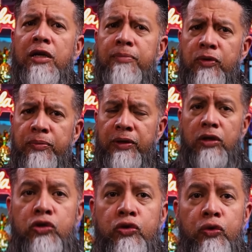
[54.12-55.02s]
blue milk,
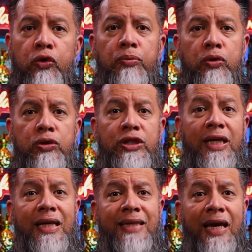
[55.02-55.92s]
True Mood
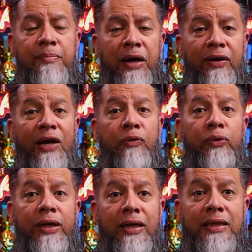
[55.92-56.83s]
just came out and
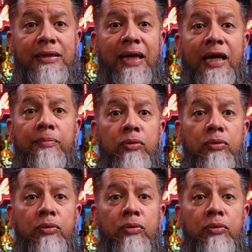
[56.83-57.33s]
released a